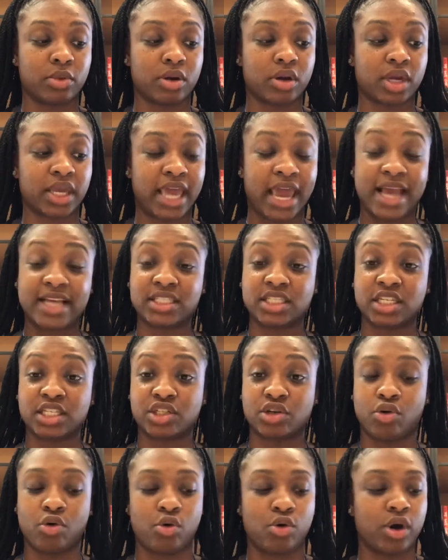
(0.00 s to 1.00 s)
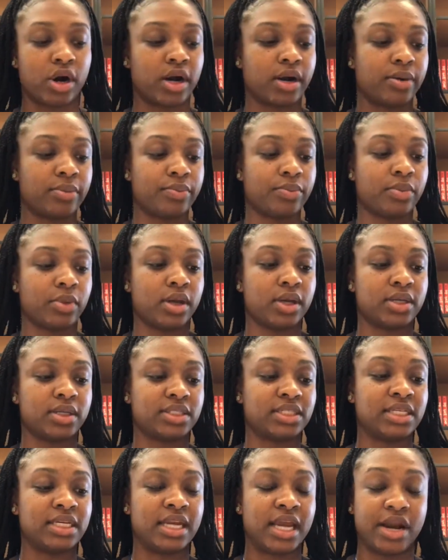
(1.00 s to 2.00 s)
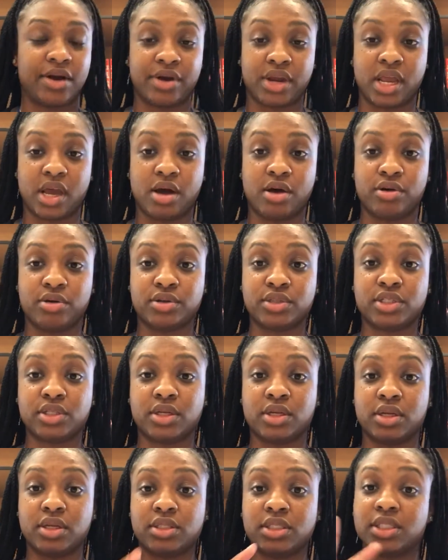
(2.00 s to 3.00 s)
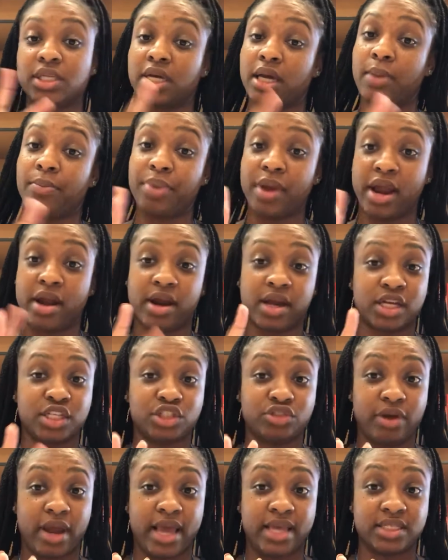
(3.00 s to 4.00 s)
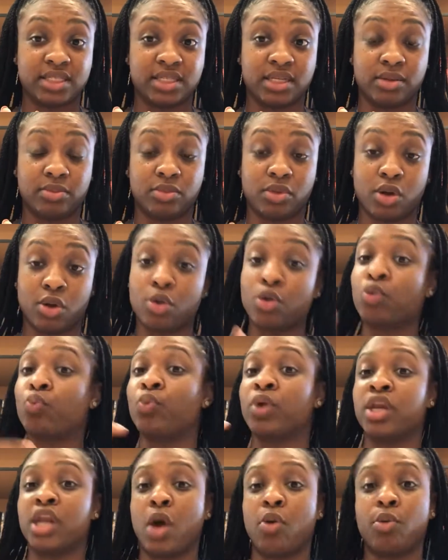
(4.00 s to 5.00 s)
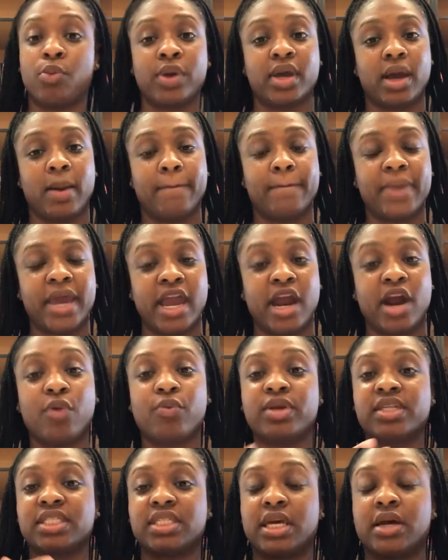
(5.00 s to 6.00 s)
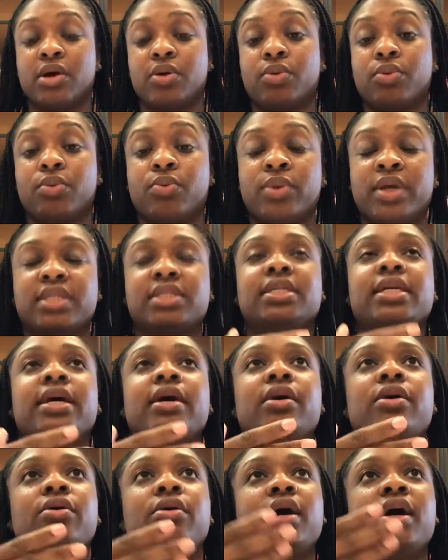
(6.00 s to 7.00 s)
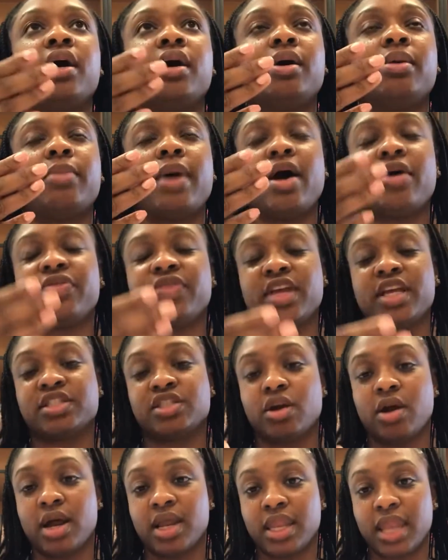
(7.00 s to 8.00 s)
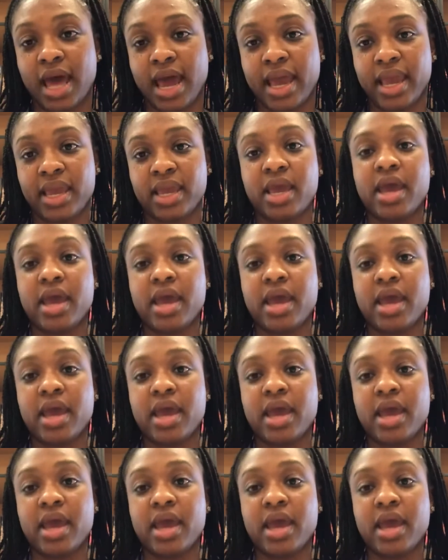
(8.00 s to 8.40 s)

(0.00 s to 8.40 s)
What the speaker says: cases or scenarios to compare and contrast them. We know when we compare, we tell how things are alike,